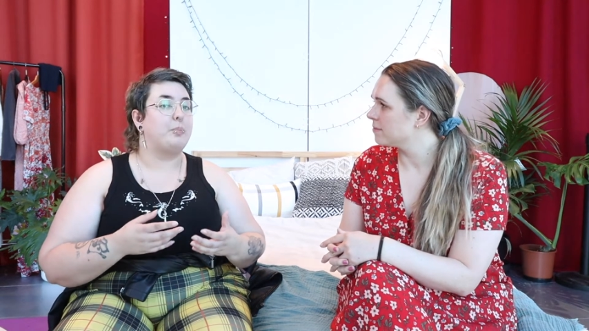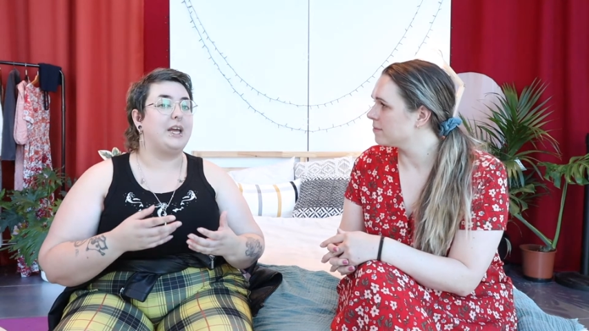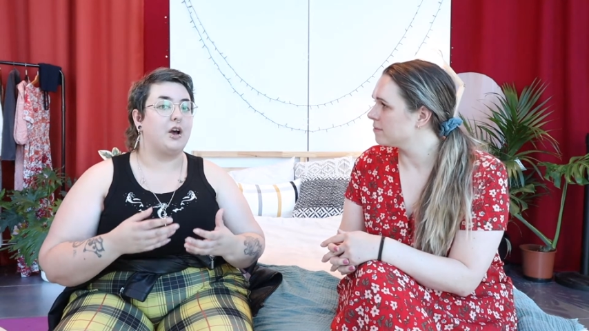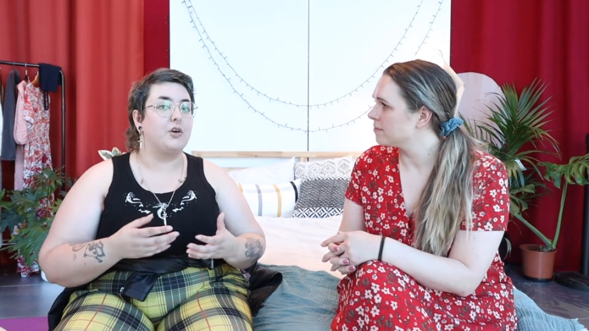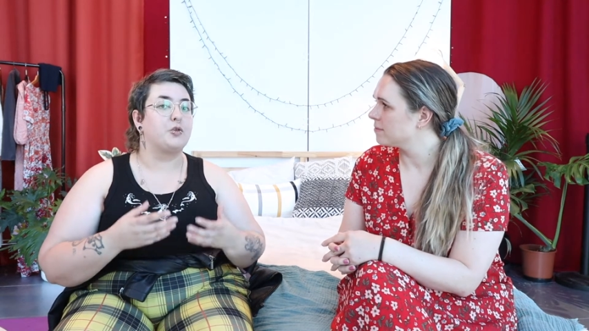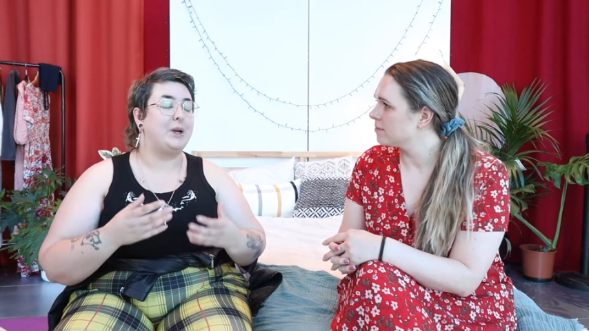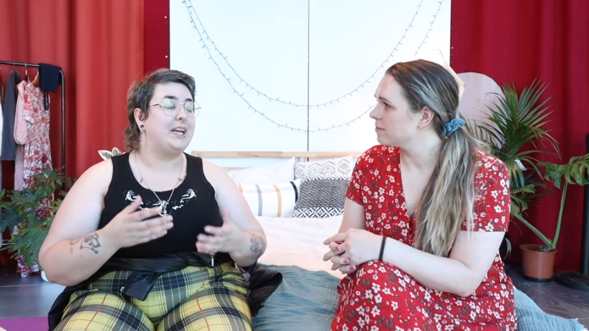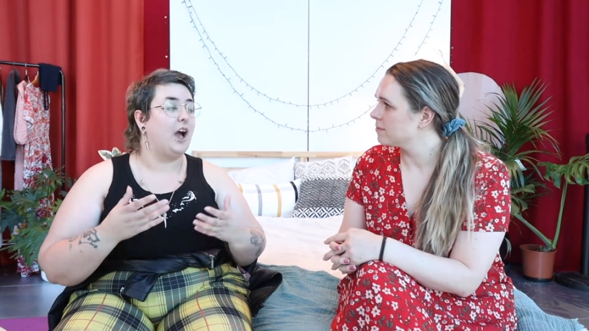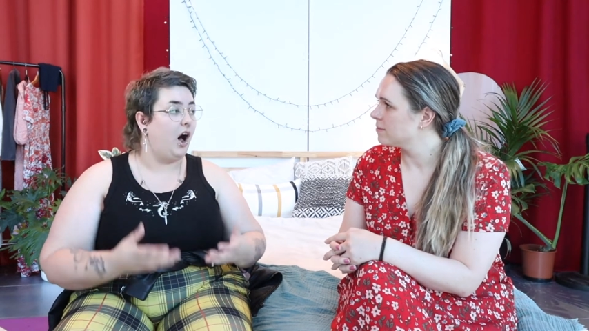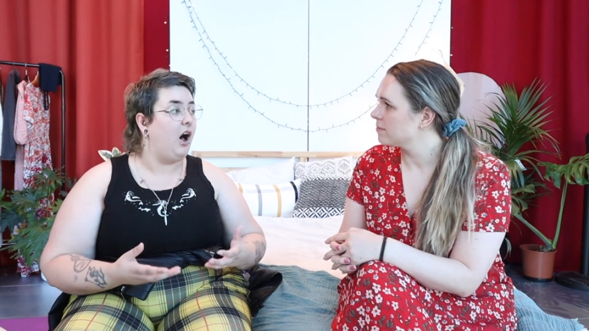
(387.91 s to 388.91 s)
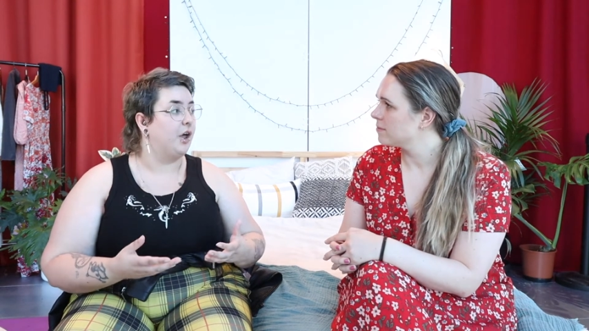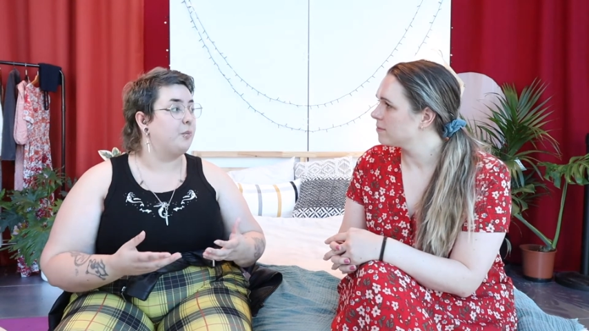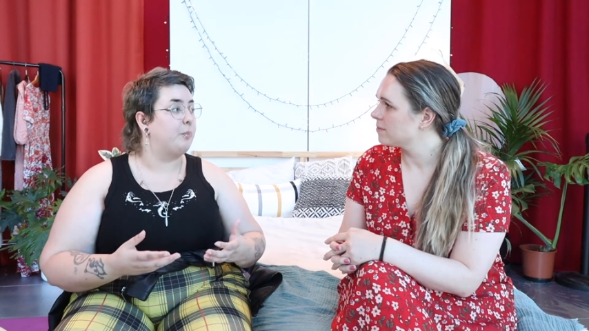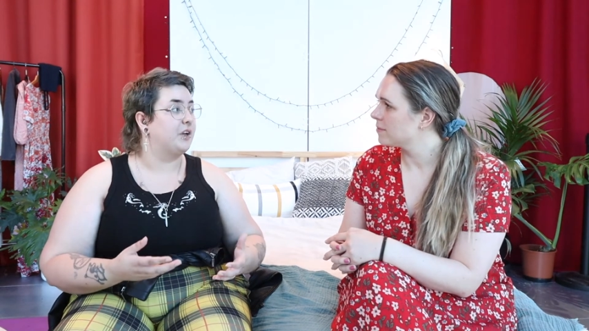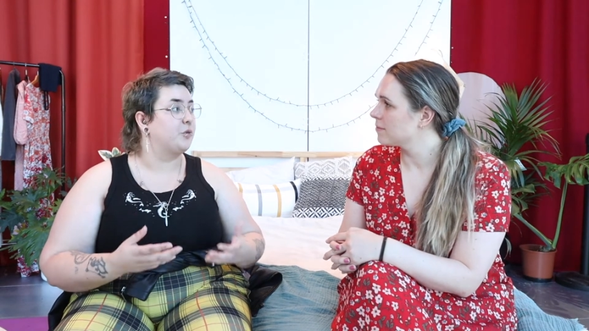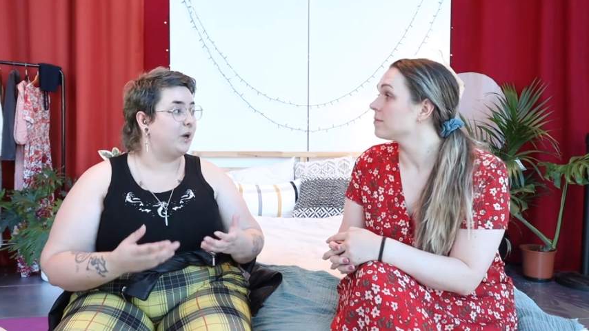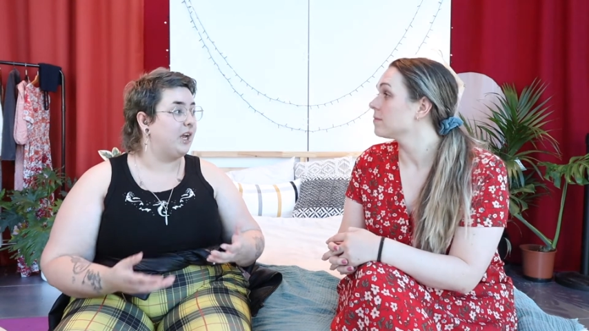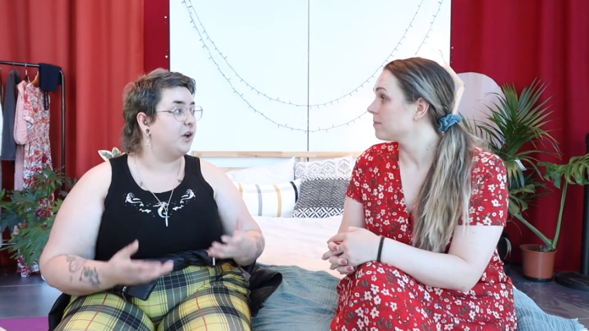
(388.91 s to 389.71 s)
Speaker 1: because we can't, because mm. we hmm.